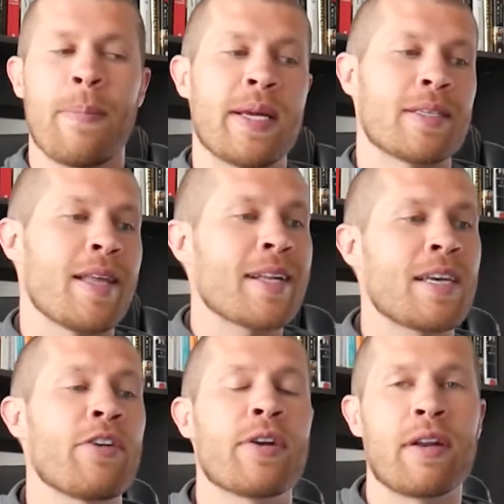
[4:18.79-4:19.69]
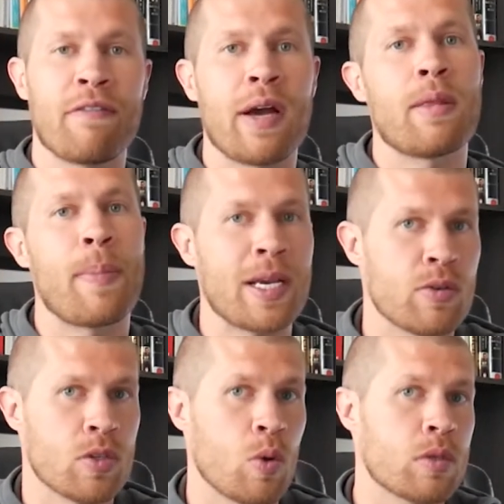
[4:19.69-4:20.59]
because that's how you're going to find the
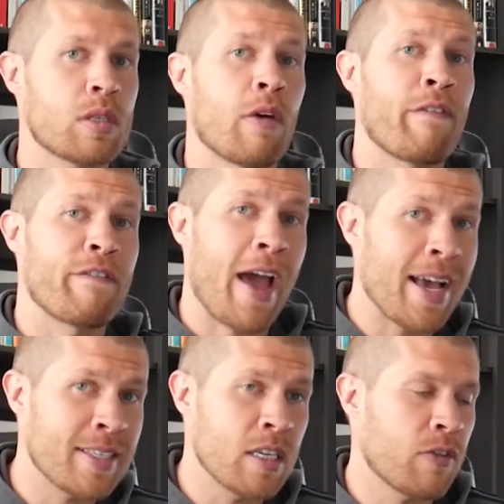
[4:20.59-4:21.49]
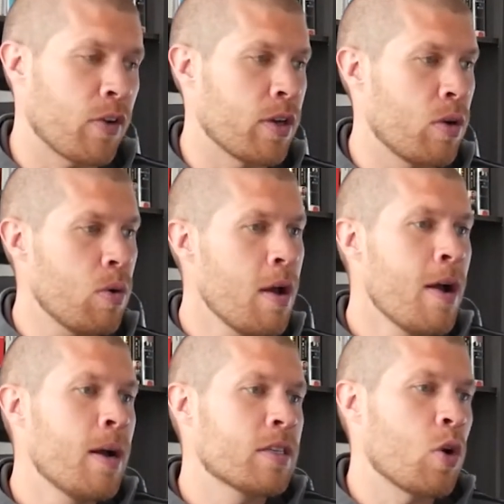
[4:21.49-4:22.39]
best results the fastest for you.
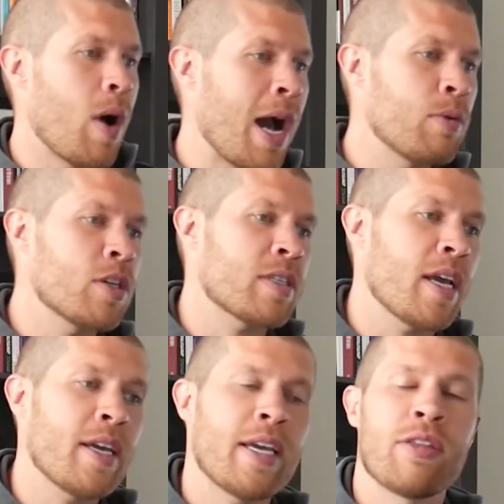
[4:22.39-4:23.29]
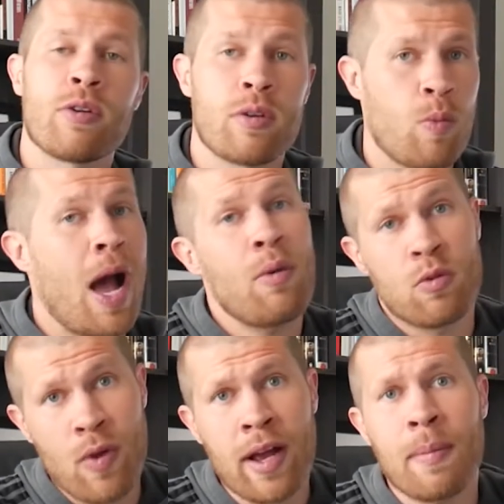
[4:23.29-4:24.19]
So I would just say either I
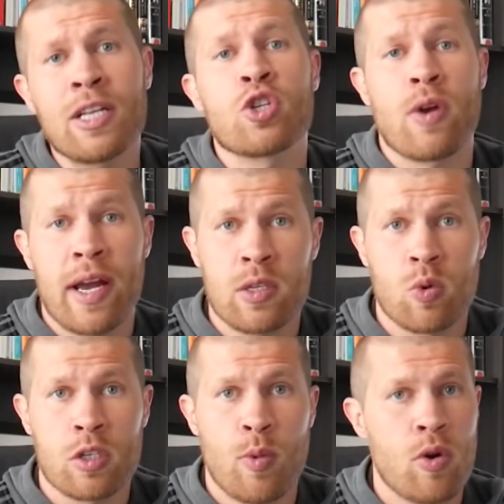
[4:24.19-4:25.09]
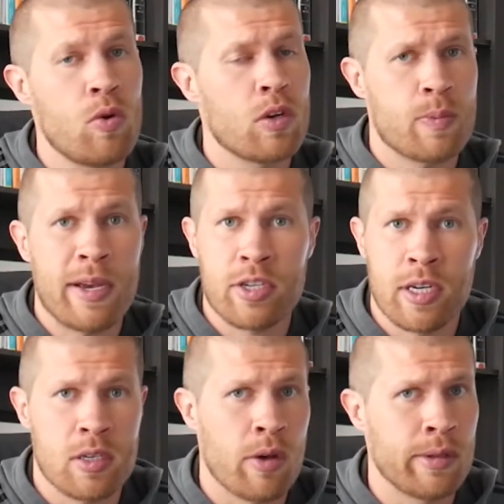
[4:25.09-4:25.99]
would recommend trying Source Mogul, especially
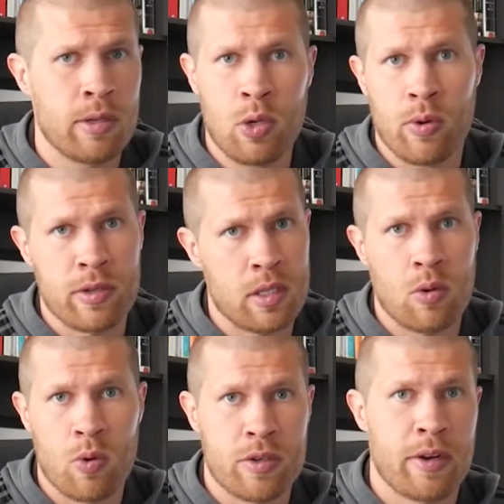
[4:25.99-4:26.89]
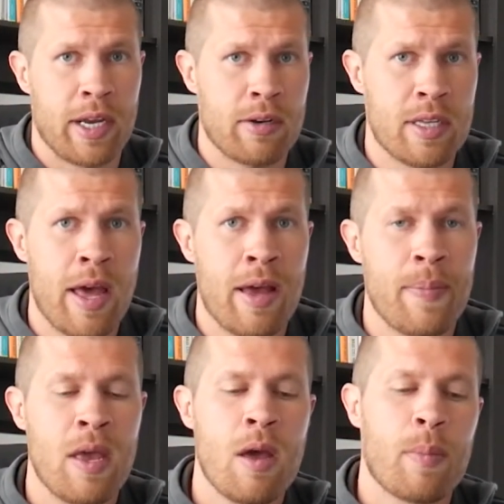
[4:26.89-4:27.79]
because all the tutorials in the course are geared to
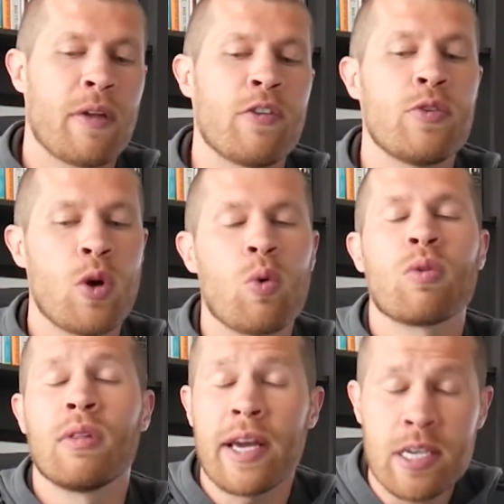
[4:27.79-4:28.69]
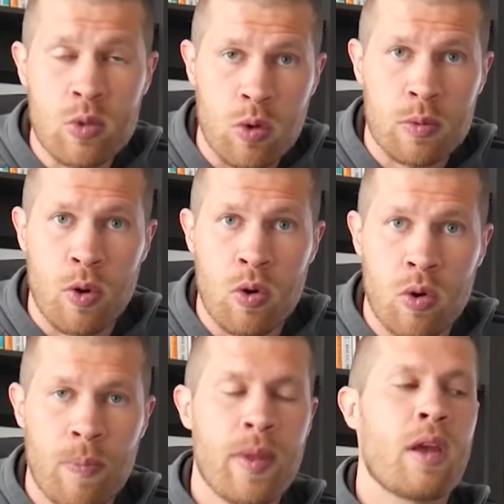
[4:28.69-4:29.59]
that. But if you don't like Source
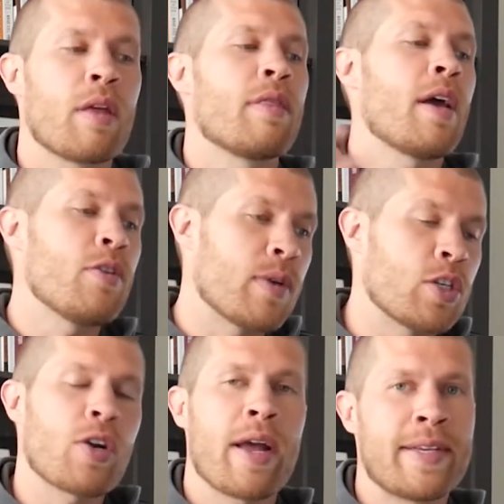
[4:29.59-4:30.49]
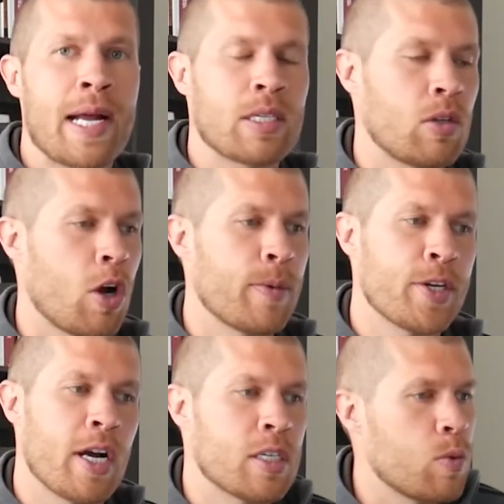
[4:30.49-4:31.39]
Mogul, then you can try Tactical
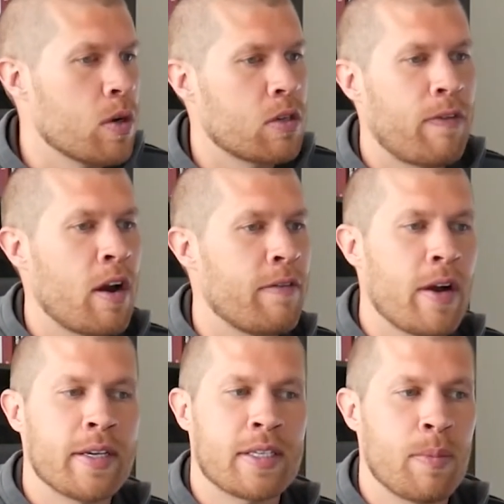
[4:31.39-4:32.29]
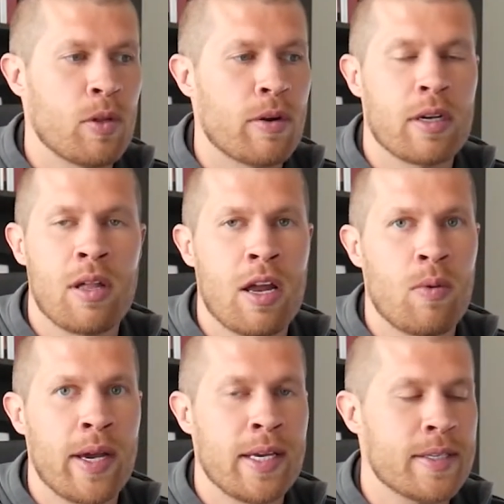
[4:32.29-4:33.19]
Arbitrage. It works very, very similar in a lot of
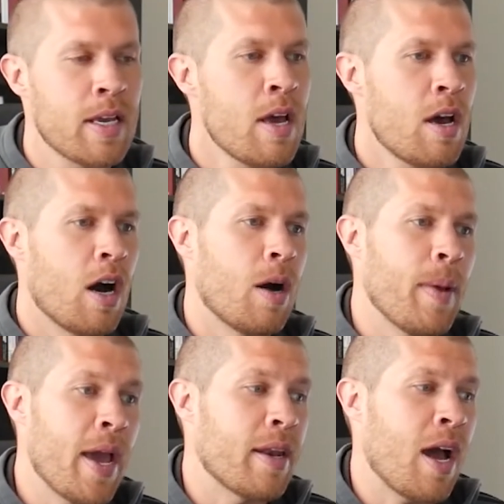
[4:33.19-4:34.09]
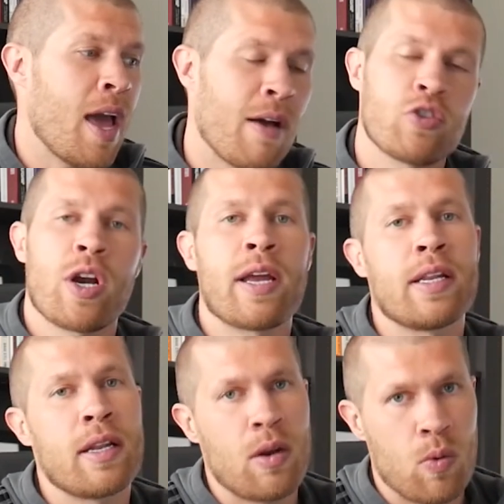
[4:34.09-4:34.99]
ways. Um, and and I have tried
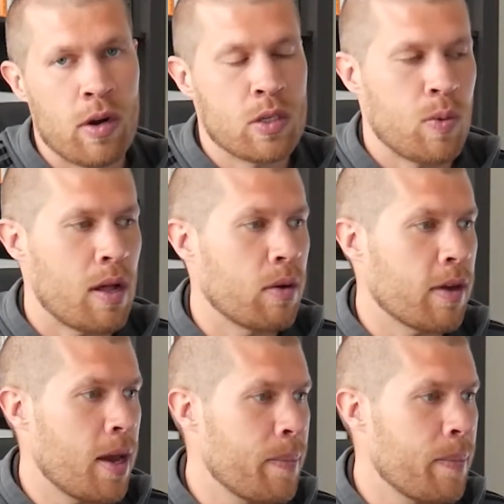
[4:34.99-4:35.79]
it and it works well, okay?